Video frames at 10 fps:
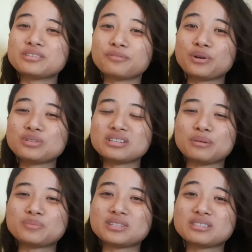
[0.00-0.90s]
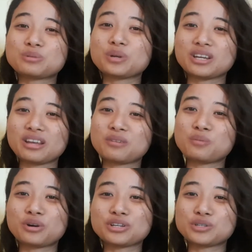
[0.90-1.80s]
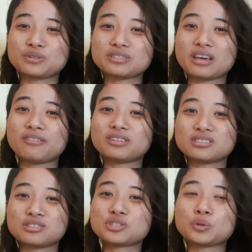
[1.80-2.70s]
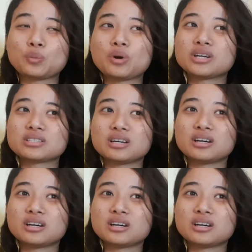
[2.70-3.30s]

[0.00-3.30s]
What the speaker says: the first step. Is reconnect more to yourself. Listen to what